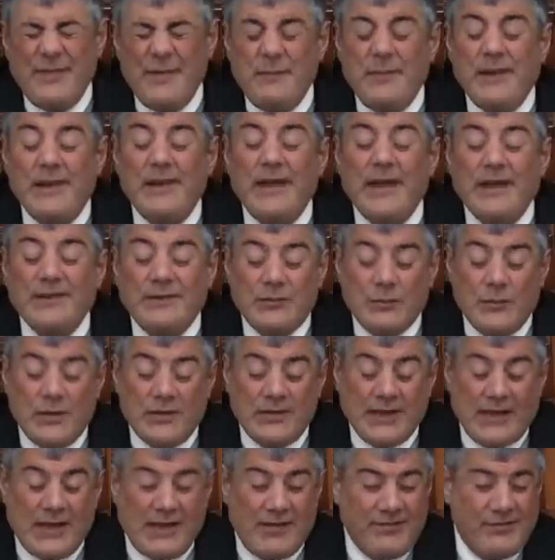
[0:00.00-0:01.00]
similar to
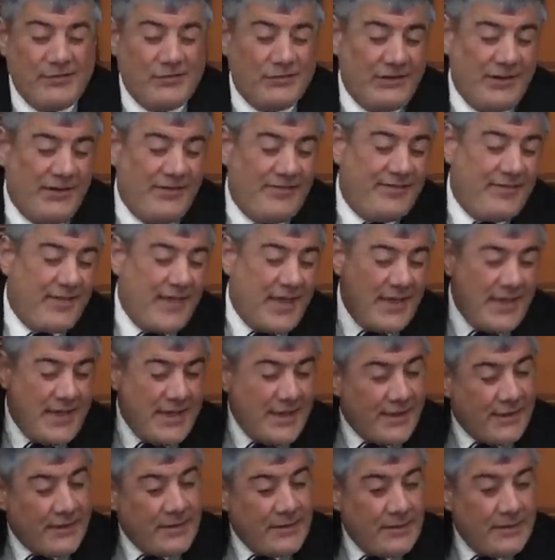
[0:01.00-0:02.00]
what the Chazon Ish say
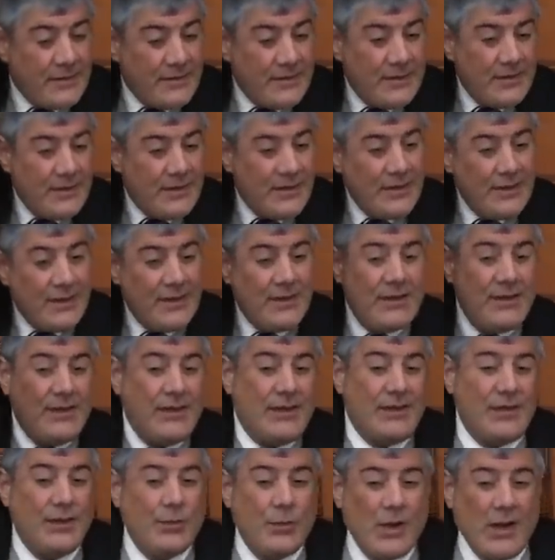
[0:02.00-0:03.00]
here.
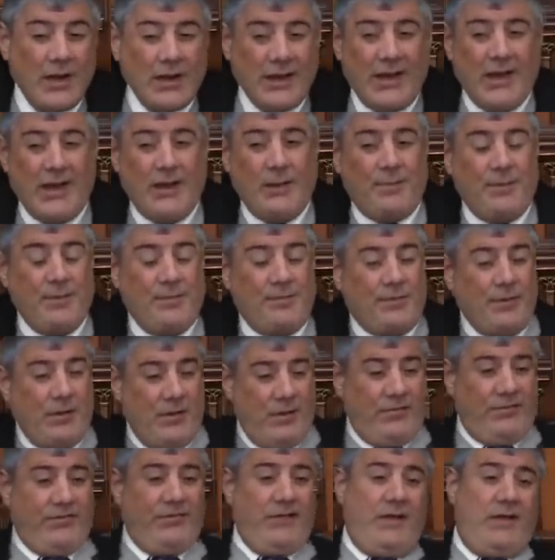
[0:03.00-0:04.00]
You want to help a
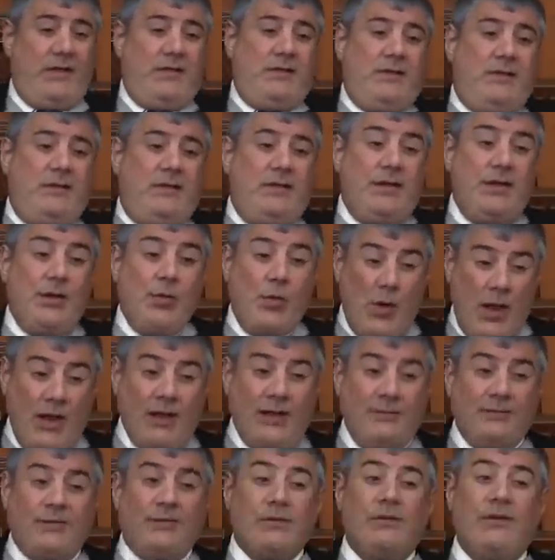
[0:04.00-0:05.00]
person, you
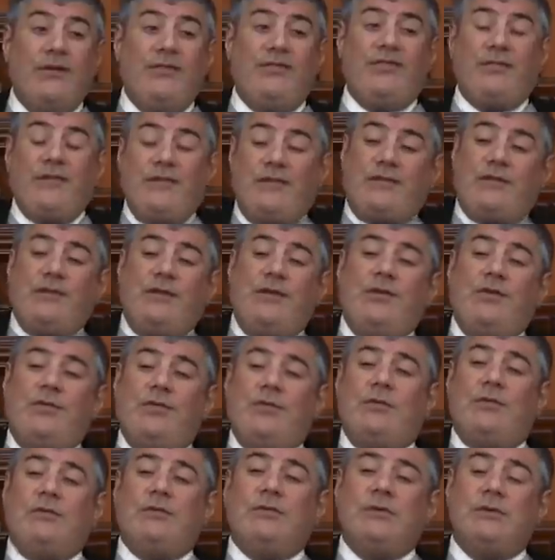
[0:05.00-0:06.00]
want him to listen to
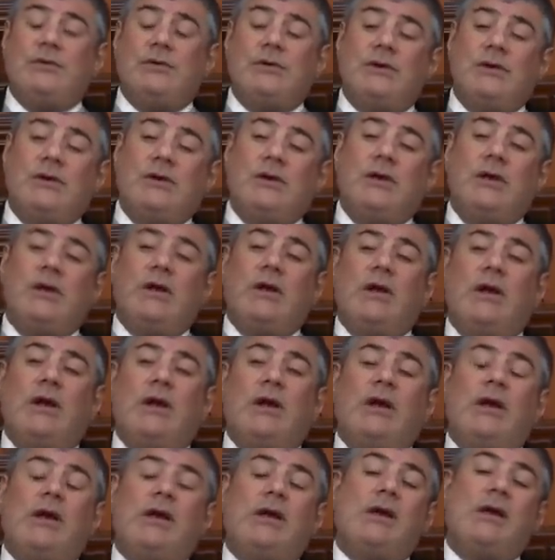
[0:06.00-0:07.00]
you,
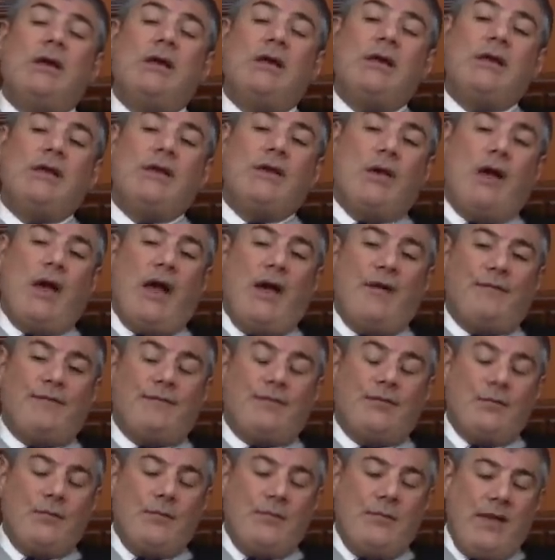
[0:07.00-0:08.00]
you
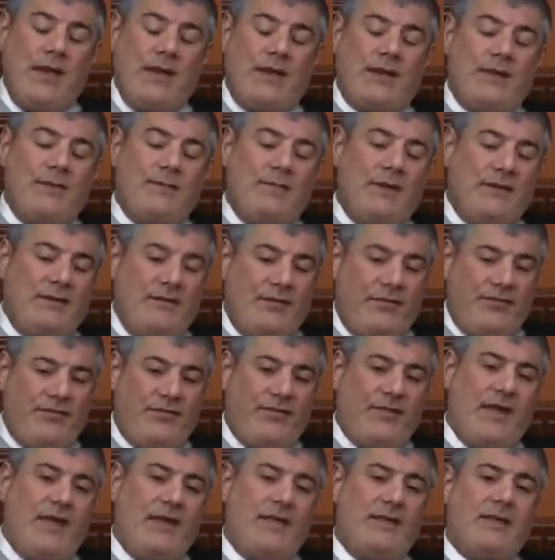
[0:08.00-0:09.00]
have to make him
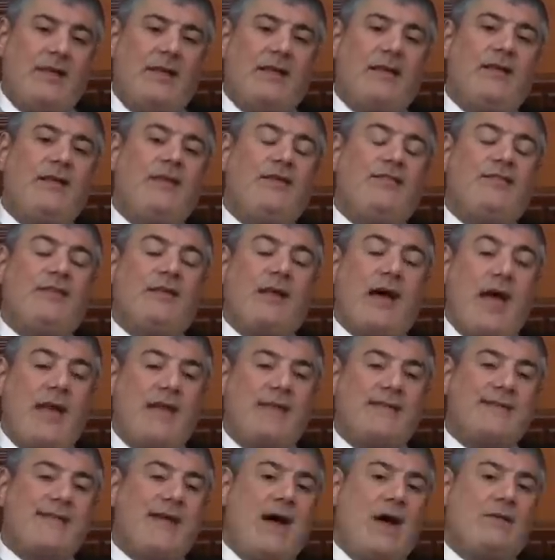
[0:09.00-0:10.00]
understand that he is
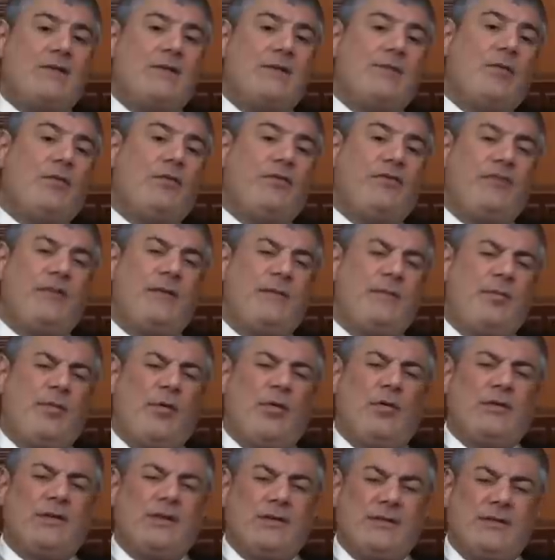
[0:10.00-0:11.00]
right now the most
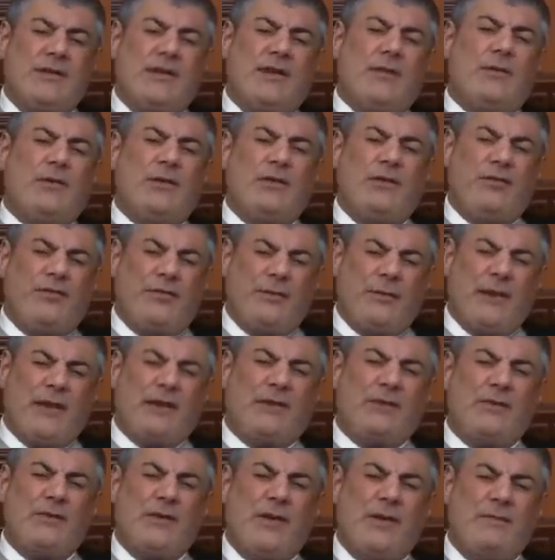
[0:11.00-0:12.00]
important thing when you
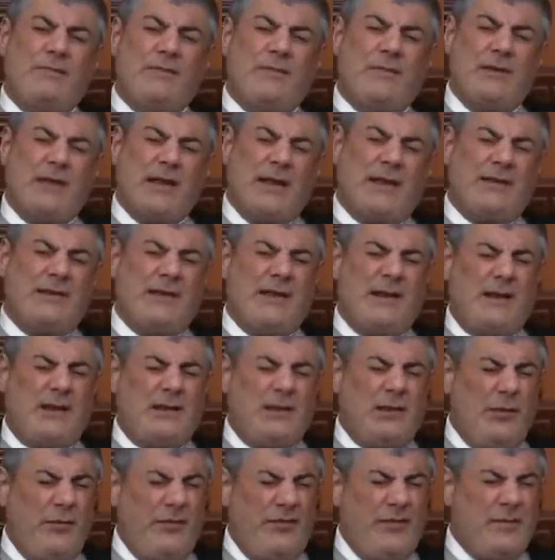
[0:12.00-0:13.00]
speak to him, like the
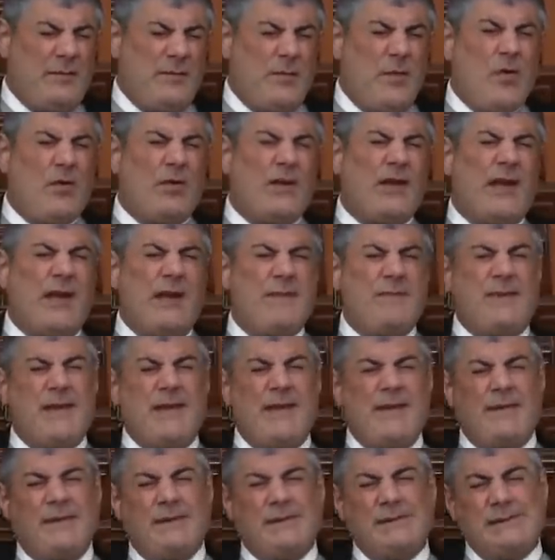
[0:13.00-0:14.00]
Klausenburger
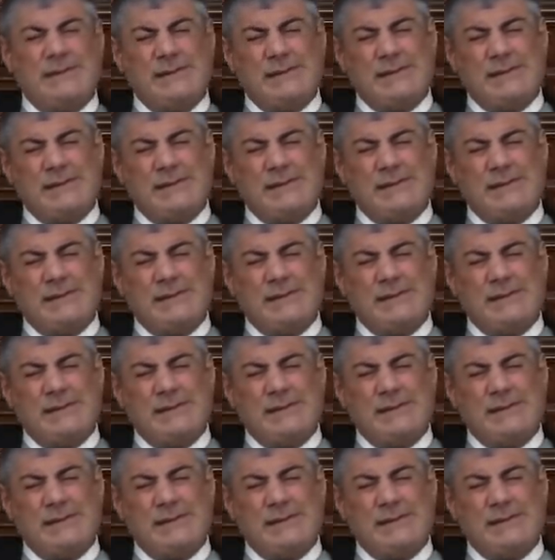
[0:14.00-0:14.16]
Rebbe,